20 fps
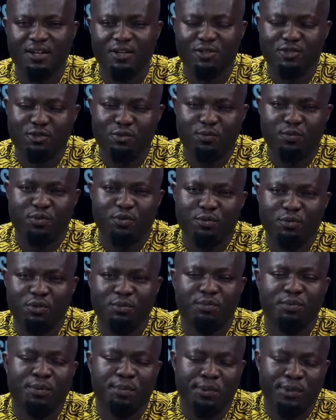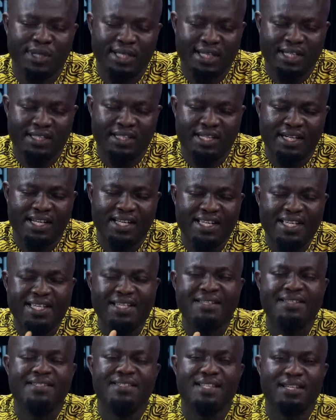to promote propaganda
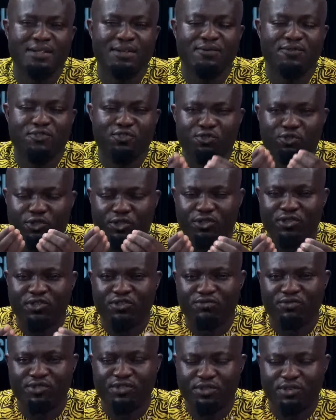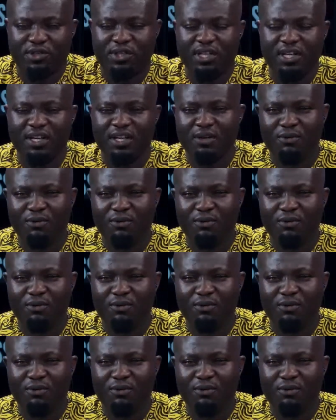instead of showing us results?